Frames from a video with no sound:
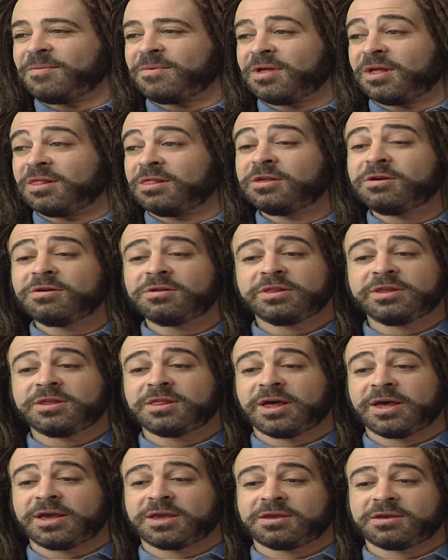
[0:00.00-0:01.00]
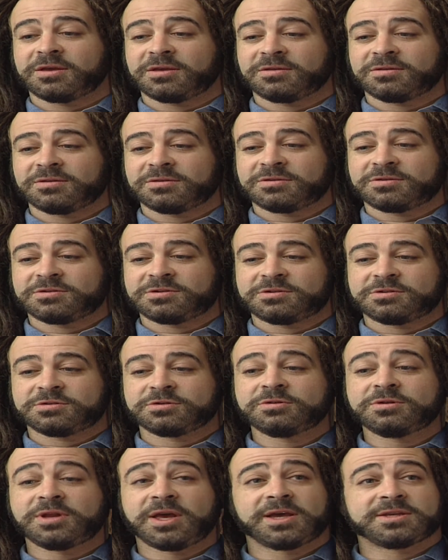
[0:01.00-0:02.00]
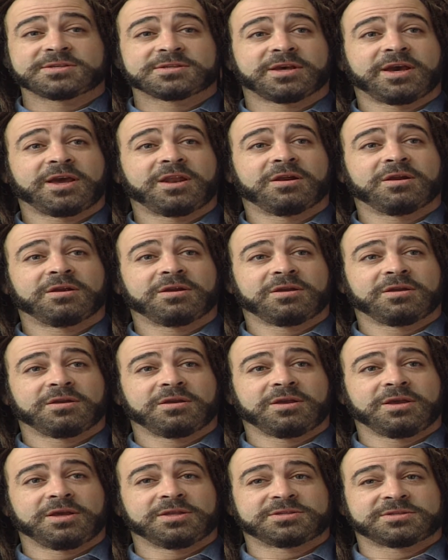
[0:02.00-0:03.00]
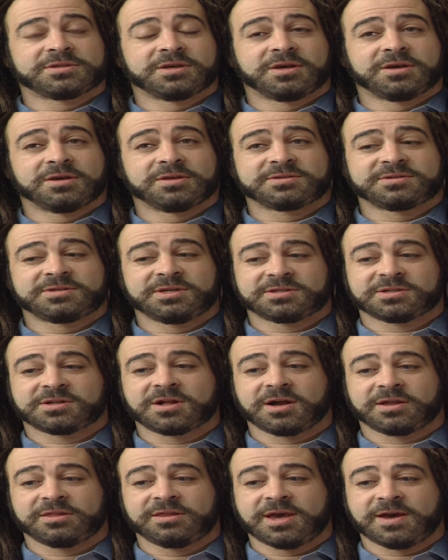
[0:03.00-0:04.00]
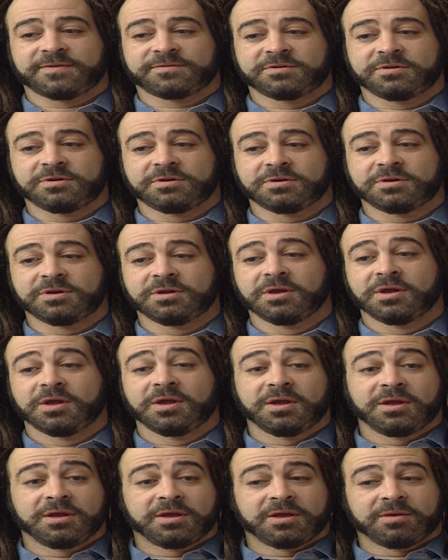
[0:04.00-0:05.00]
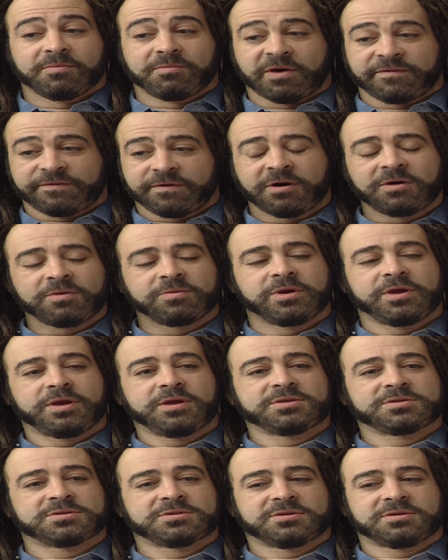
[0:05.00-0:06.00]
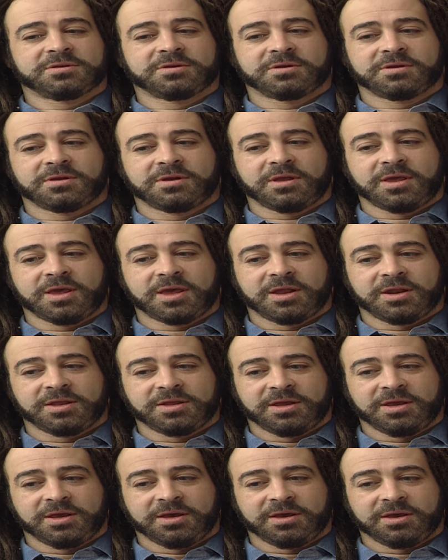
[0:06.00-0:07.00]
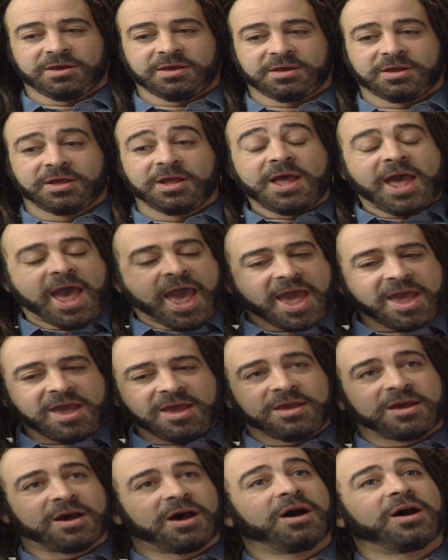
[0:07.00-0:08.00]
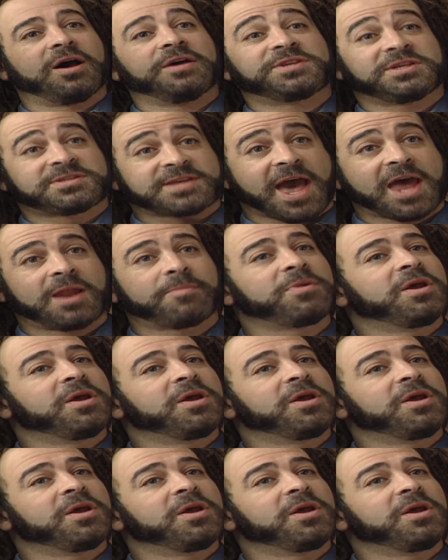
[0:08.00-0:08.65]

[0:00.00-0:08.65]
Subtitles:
Literally 2 days later, it's 6 o'clock in the afternoon, my phone rings, and hey, is this Adam?